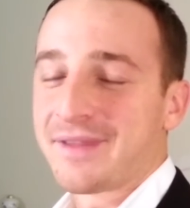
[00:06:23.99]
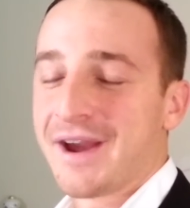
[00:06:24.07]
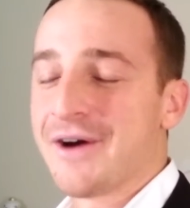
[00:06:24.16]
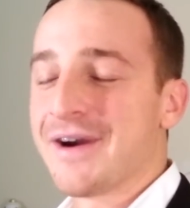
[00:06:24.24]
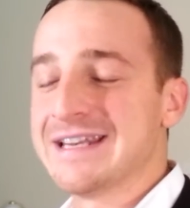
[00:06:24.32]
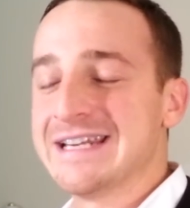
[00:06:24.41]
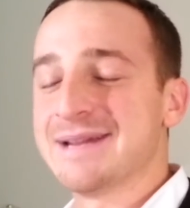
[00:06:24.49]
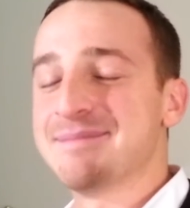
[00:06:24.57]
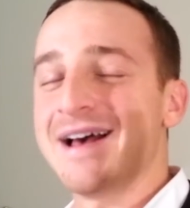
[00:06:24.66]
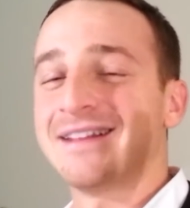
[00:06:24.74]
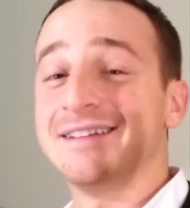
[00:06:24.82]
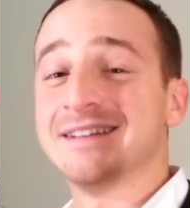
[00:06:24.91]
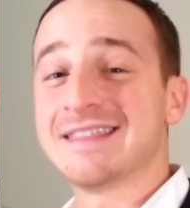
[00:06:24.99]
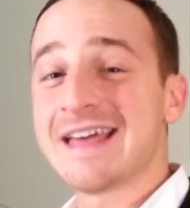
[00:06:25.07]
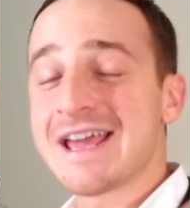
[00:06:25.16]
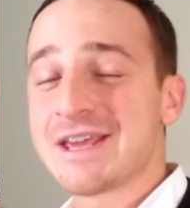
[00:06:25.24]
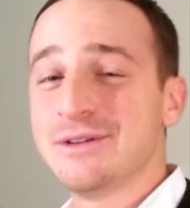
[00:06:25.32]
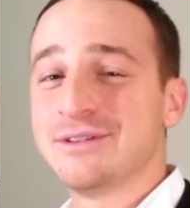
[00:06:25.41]
All right, Dating Masters,
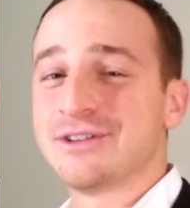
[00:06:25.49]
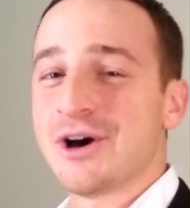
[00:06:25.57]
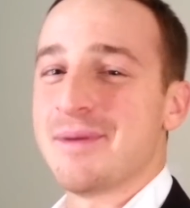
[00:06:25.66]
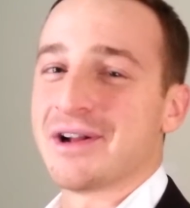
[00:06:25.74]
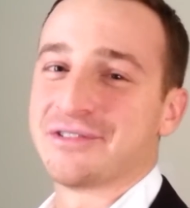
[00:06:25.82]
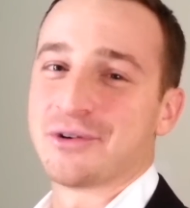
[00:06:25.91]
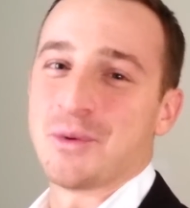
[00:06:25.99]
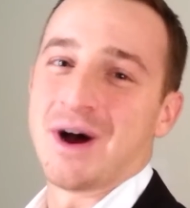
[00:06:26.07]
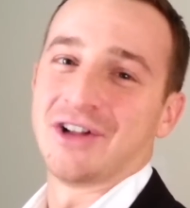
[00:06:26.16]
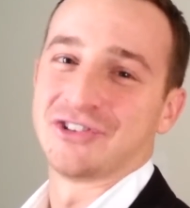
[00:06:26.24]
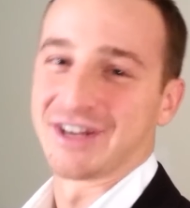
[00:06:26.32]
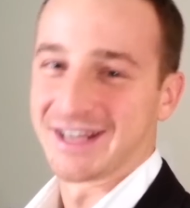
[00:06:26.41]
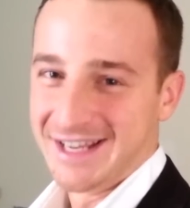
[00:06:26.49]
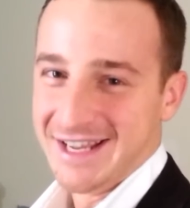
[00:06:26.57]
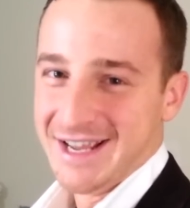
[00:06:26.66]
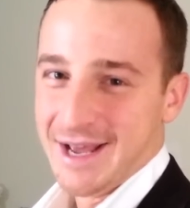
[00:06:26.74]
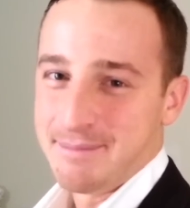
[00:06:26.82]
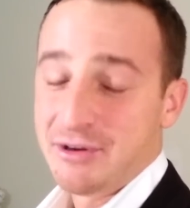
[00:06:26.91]
thank you so much for watching.
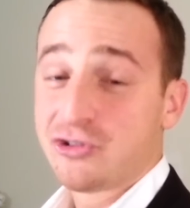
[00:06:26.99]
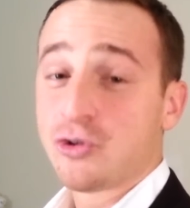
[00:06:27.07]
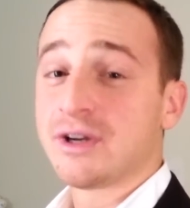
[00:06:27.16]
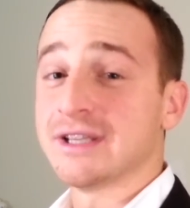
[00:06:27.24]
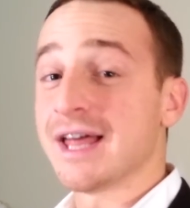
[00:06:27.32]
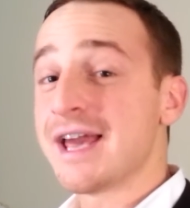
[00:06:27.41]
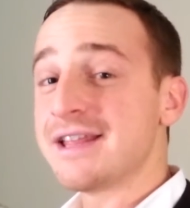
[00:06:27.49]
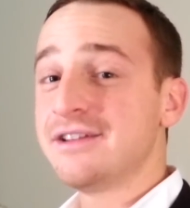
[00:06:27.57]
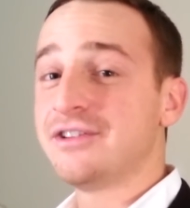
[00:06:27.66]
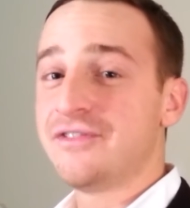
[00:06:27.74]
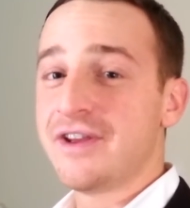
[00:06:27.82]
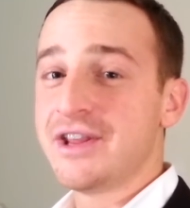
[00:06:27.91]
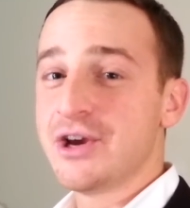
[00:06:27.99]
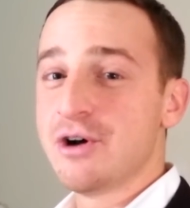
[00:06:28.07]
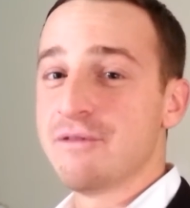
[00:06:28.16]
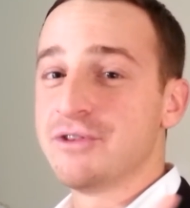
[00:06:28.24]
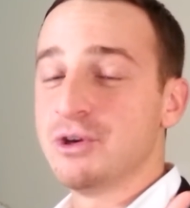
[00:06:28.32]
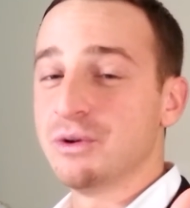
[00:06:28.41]
Be sure to like this
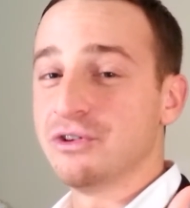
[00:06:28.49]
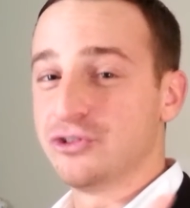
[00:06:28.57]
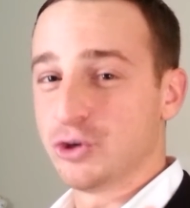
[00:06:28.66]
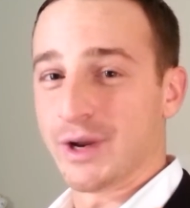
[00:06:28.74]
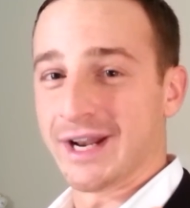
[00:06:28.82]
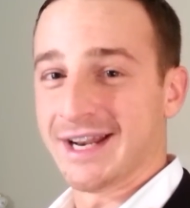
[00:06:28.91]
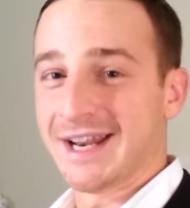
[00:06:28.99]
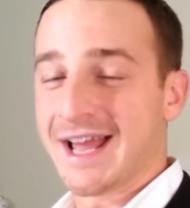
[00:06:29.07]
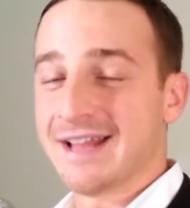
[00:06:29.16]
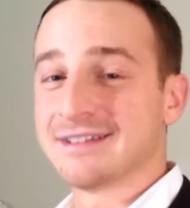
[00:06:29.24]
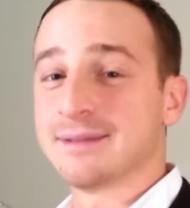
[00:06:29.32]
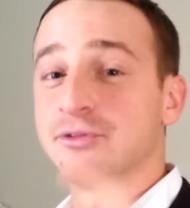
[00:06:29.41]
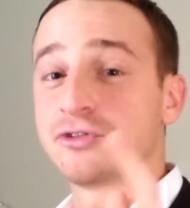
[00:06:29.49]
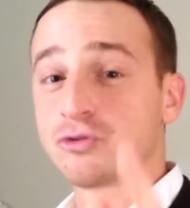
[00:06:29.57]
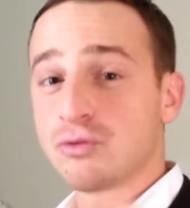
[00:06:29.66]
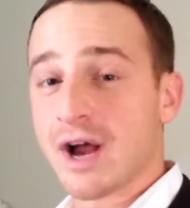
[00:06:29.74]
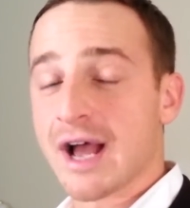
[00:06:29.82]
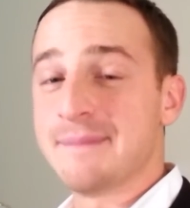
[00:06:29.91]
video if you enjoyed it and
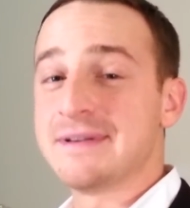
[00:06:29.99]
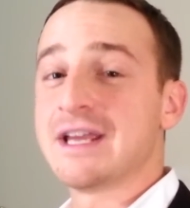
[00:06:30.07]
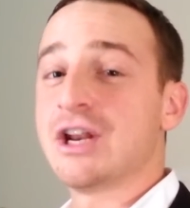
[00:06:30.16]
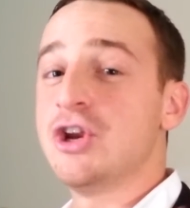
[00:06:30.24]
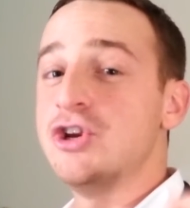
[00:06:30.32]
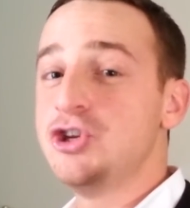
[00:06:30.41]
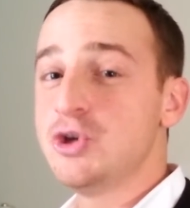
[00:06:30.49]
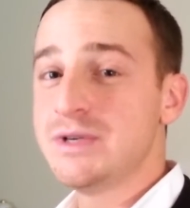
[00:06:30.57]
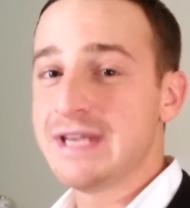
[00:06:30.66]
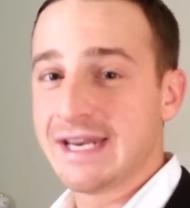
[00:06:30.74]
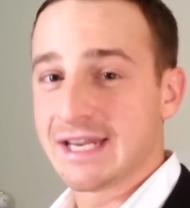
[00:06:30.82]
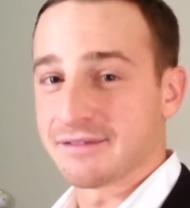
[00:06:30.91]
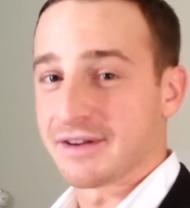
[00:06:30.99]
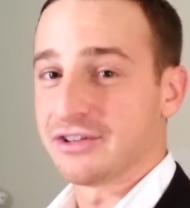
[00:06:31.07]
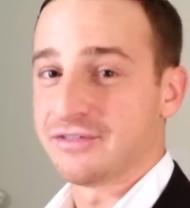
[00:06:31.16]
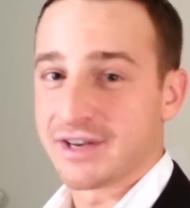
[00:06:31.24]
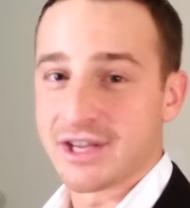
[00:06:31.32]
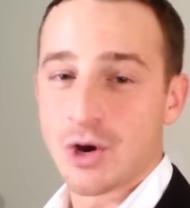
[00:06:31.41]
subscribe to get a new dating
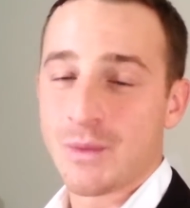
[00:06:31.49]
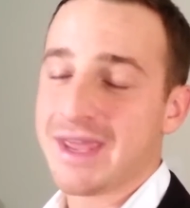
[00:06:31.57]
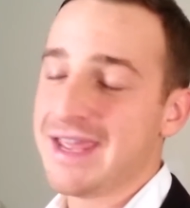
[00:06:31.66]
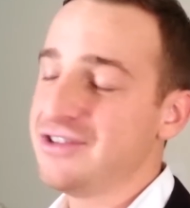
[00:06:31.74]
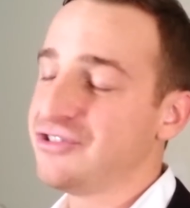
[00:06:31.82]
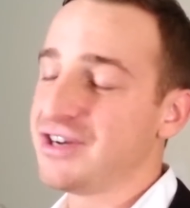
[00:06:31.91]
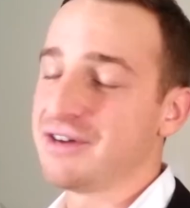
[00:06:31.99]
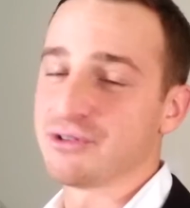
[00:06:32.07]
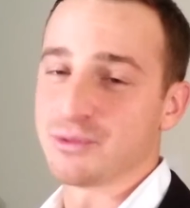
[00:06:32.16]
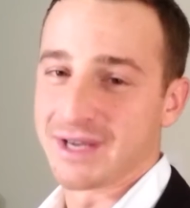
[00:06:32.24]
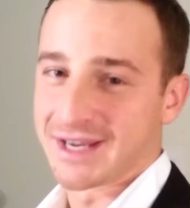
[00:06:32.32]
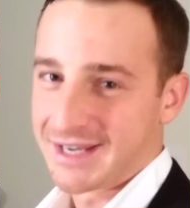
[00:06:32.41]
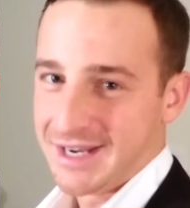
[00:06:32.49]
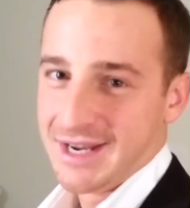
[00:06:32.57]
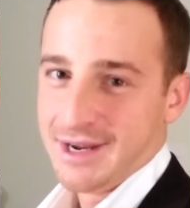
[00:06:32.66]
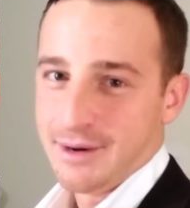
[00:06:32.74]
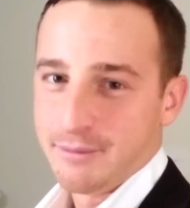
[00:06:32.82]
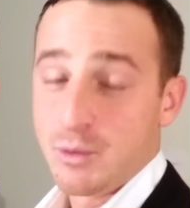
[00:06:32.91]
advice video each and every week.
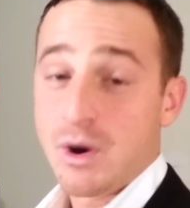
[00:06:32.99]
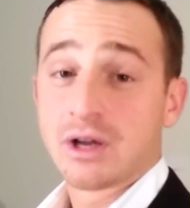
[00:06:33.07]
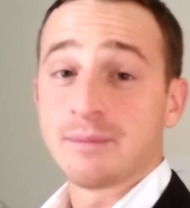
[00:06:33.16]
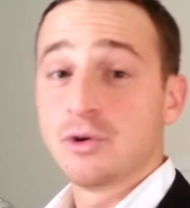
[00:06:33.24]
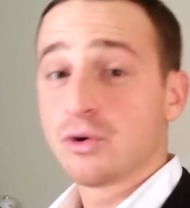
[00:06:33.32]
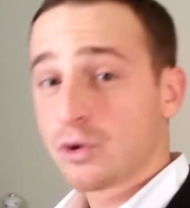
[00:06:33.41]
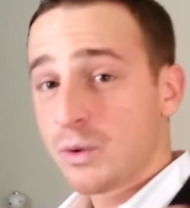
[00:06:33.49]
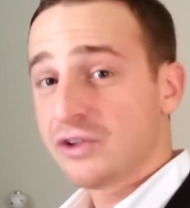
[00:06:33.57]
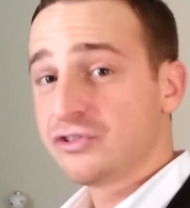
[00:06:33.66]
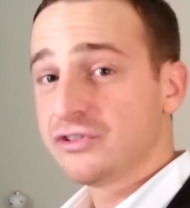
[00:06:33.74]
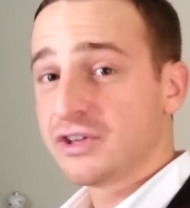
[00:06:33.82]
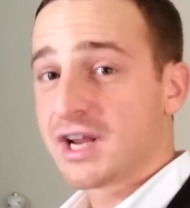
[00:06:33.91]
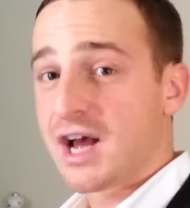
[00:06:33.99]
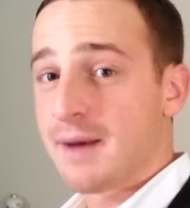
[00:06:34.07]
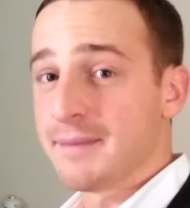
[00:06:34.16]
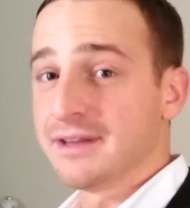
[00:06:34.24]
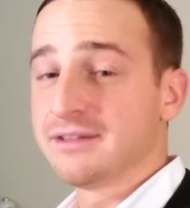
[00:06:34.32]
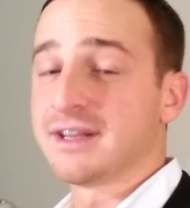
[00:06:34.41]
We welcome your questions and
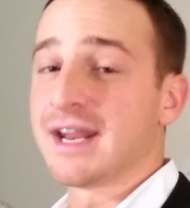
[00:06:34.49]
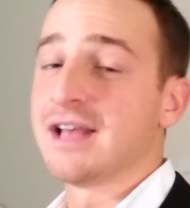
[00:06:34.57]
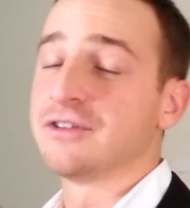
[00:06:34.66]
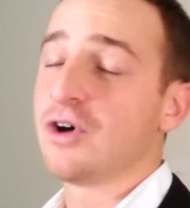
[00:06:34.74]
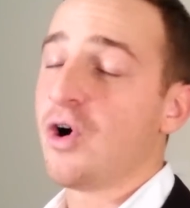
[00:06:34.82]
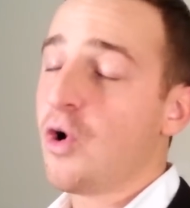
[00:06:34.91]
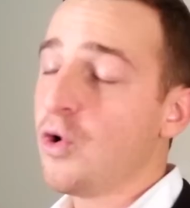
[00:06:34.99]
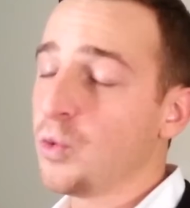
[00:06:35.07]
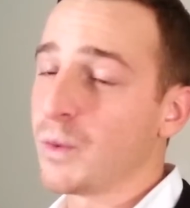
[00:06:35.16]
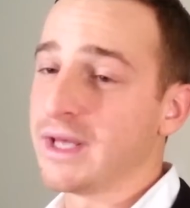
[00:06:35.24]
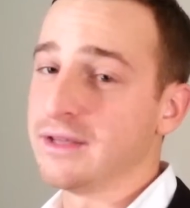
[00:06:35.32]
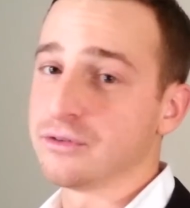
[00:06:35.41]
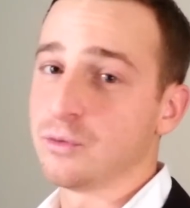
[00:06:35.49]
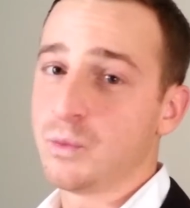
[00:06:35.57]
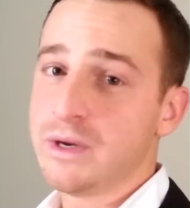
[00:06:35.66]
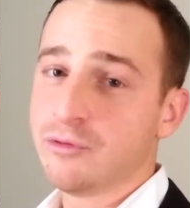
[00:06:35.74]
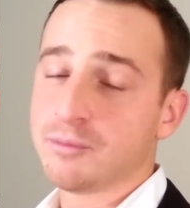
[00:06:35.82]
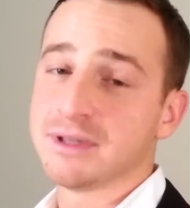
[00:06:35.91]
comments, and as always,
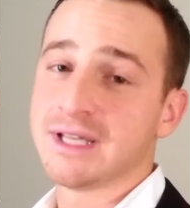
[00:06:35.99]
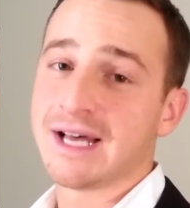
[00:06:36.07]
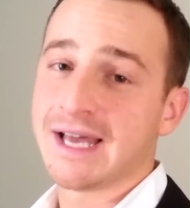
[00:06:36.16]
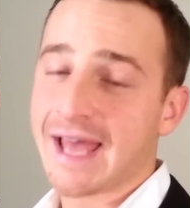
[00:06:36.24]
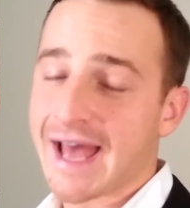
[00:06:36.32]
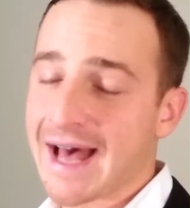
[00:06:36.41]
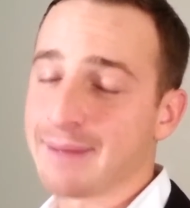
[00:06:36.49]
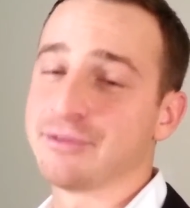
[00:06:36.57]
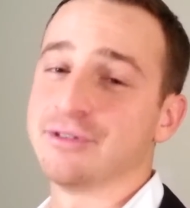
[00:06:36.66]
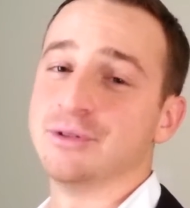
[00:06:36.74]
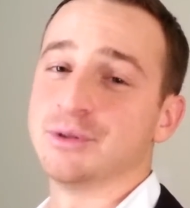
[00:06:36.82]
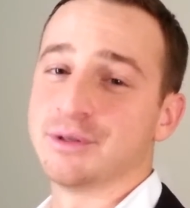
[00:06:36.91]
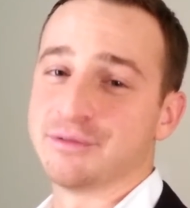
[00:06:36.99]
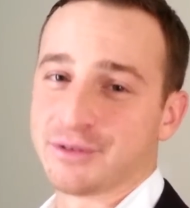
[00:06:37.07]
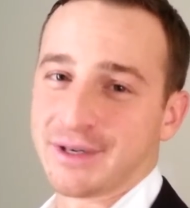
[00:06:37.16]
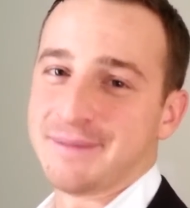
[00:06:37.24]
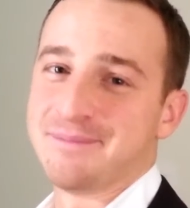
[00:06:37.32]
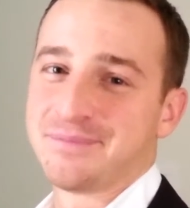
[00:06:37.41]
we reply absolutely
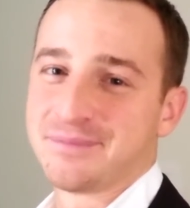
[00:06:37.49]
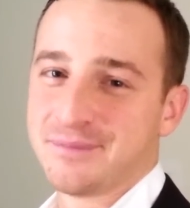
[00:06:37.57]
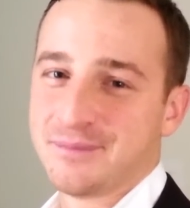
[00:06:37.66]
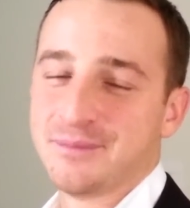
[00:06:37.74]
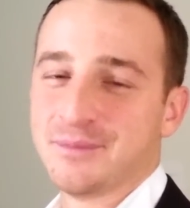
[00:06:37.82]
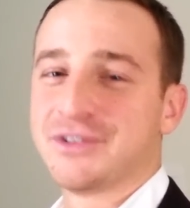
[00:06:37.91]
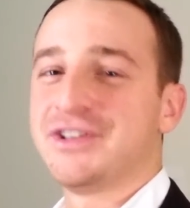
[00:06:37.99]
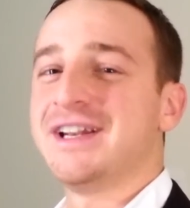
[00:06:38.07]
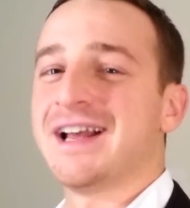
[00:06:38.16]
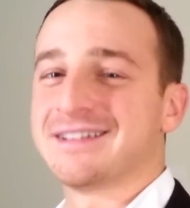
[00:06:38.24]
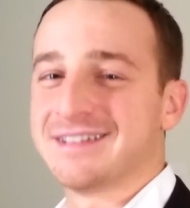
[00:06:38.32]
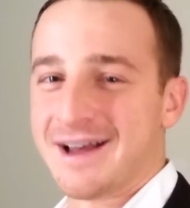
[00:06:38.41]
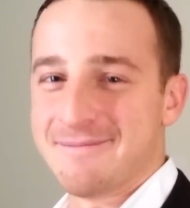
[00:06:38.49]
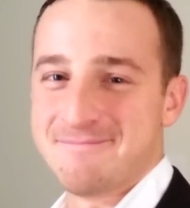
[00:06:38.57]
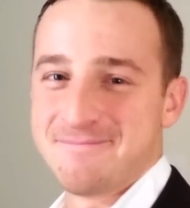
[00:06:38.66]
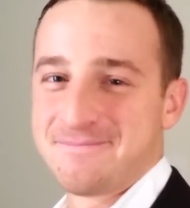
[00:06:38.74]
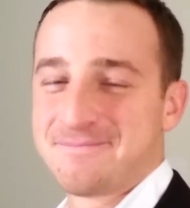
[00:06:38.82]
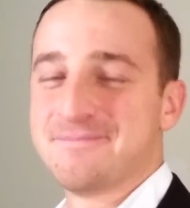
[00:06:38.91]
free. We'll see you next time.
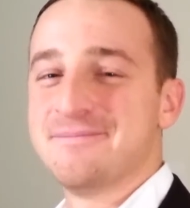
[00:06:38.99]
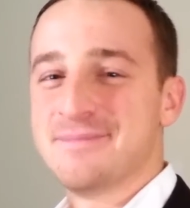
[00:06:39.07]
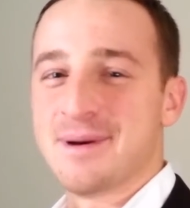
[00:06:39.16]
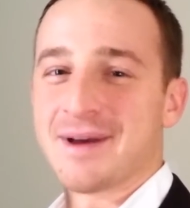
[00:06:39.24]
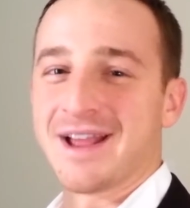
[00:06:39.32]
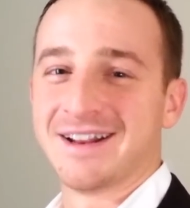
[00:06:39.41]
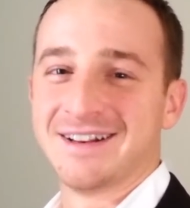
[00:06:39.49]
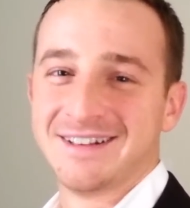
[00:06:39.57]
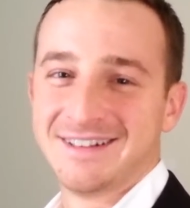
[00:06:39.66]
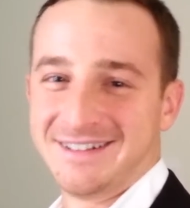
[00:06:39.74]
Bye-bye.